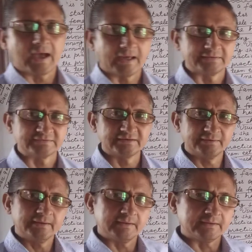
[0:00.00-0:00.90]
in
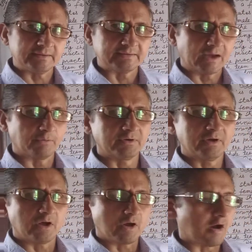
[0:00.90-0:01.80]
our own
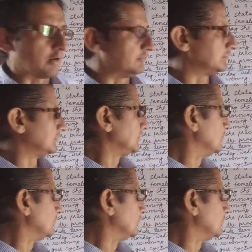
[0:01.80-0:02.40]
words. Okay?